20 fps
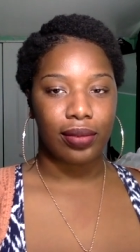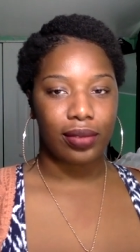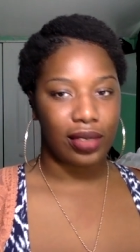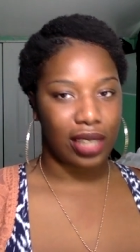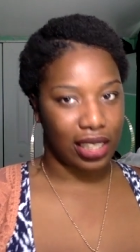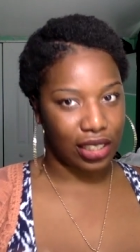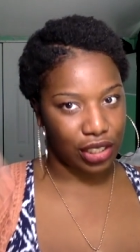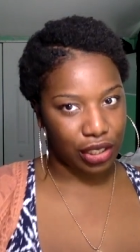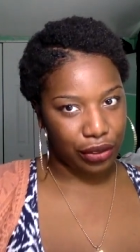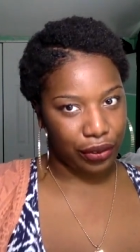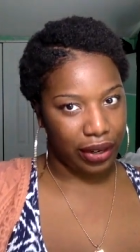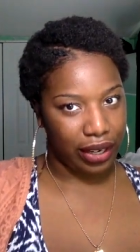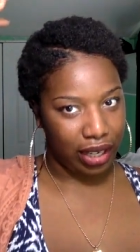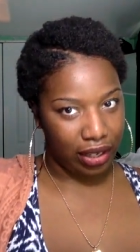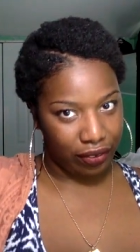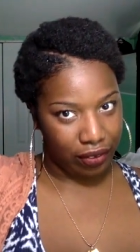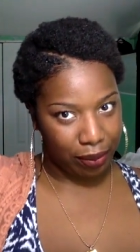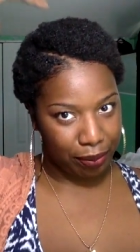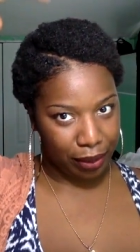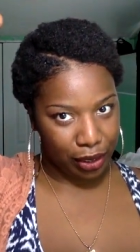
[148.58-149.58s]
That's the grade
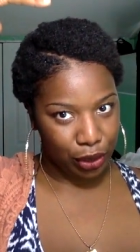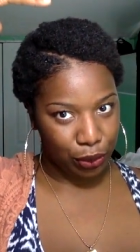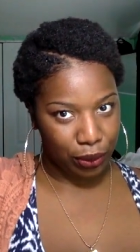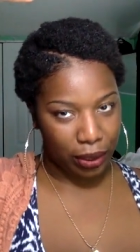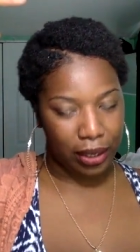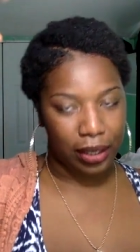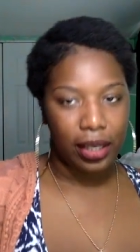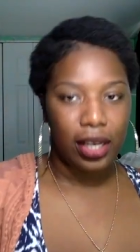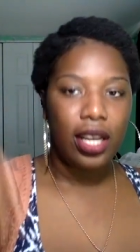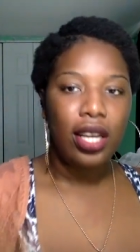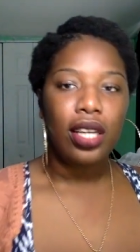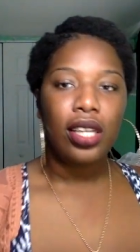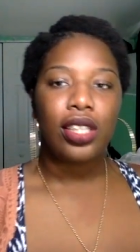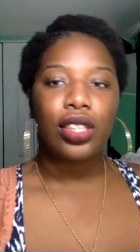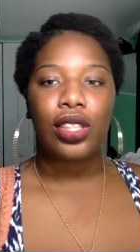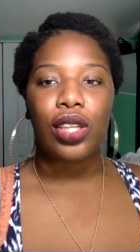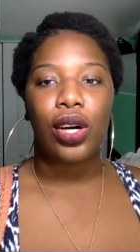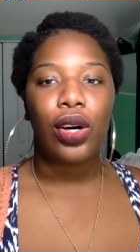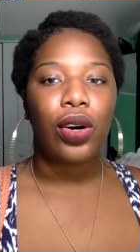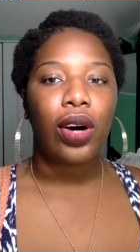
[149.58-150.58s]
of it, bitch what?
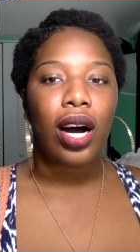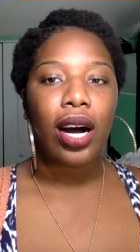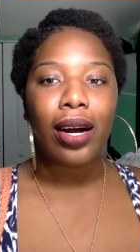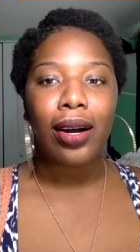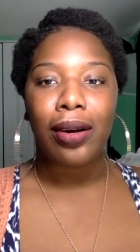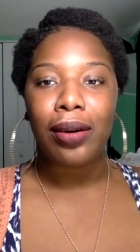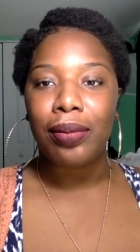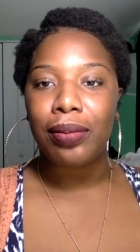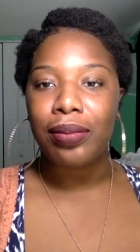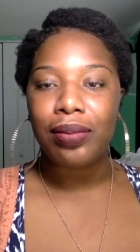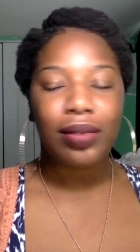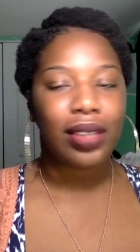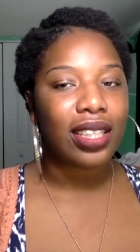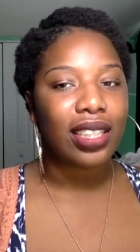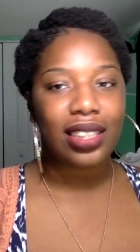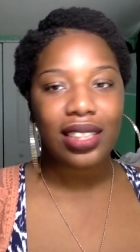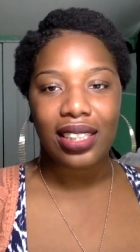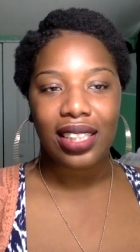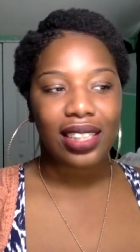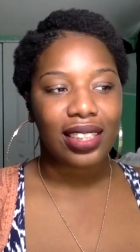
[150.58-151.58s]
So
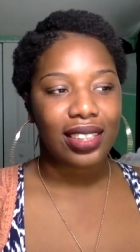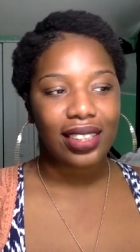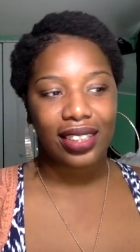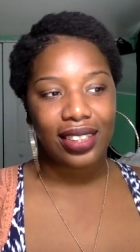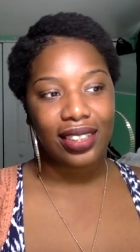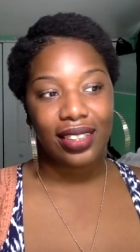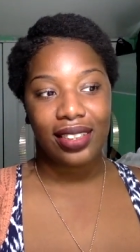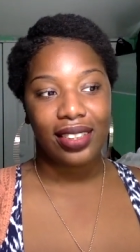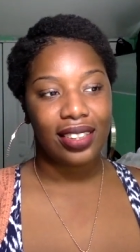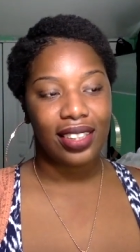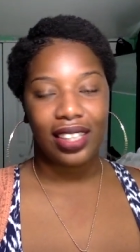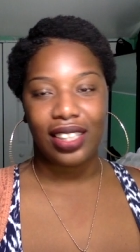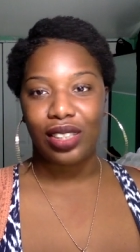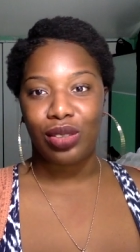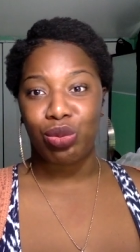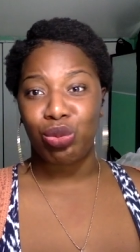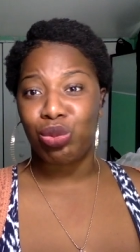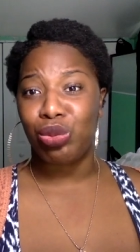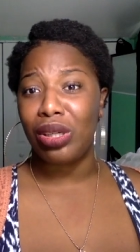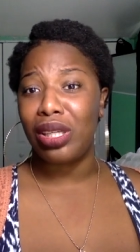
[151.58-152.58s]
it's
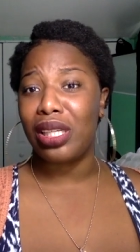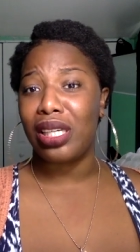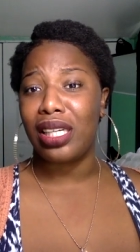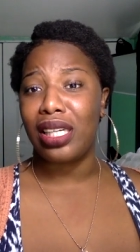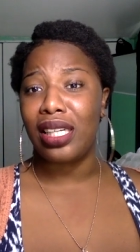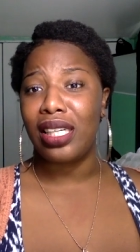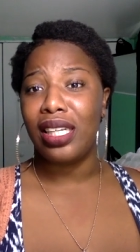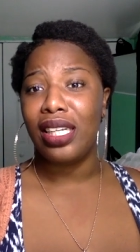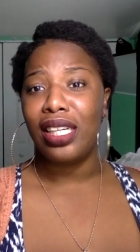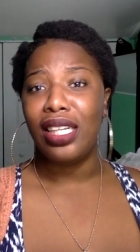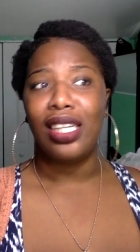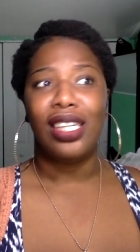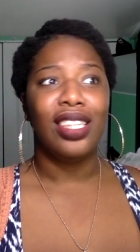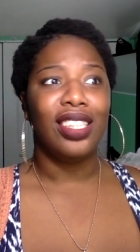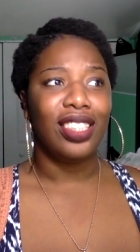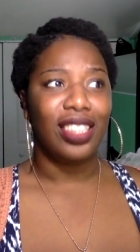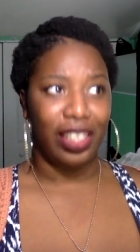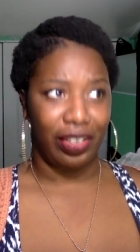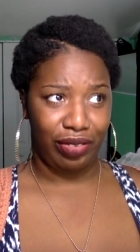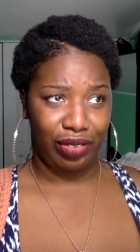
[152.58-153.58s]
really
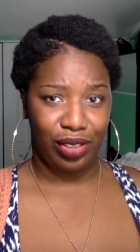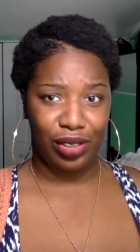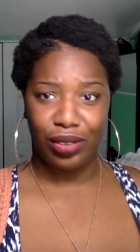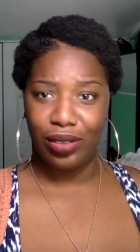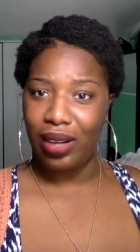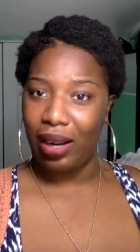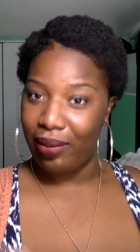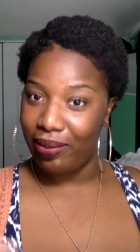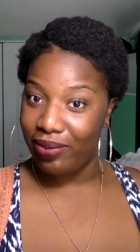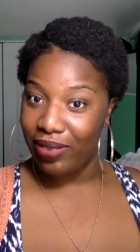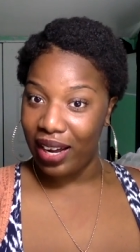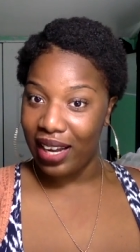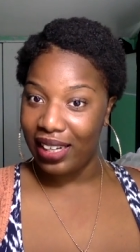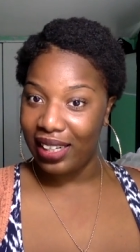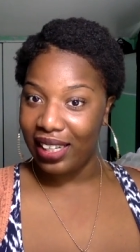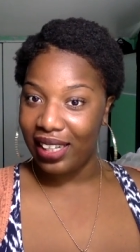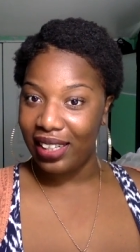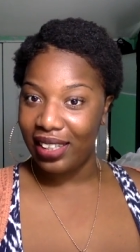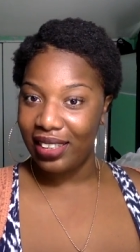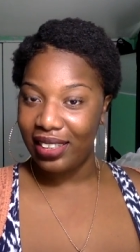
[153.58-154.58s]
difficult, I'm
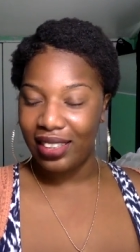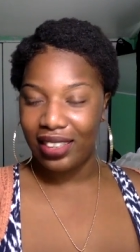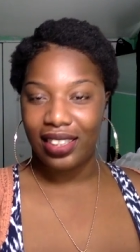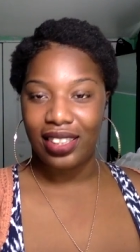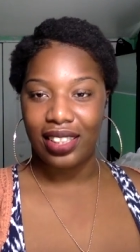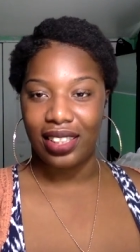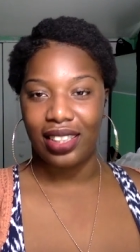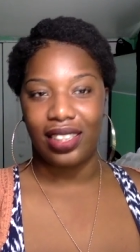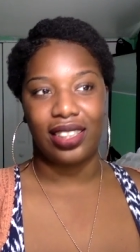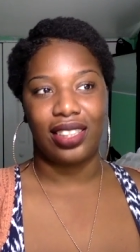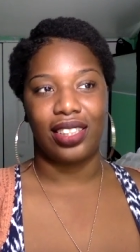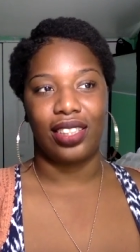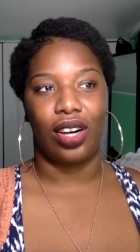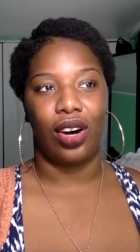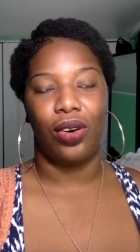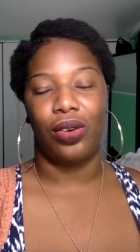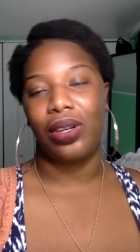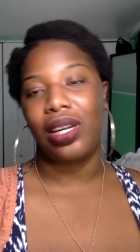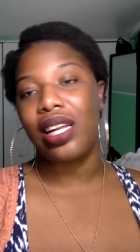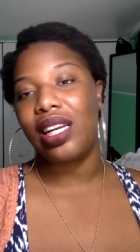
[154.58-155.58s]
finding, to
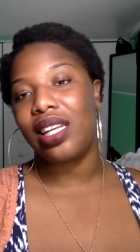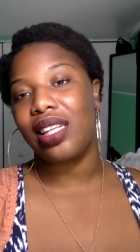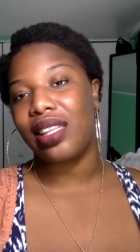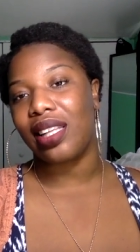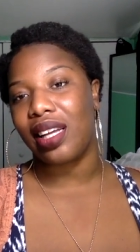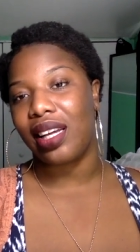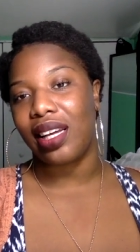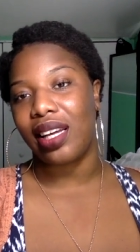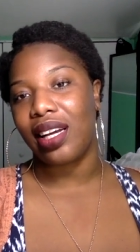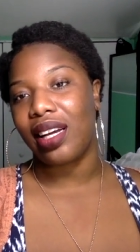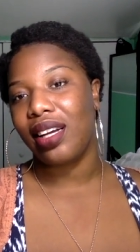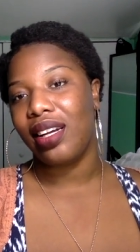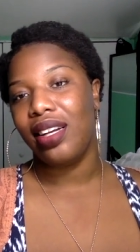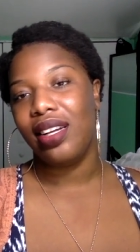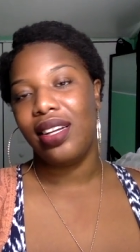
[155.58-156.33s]
hold anything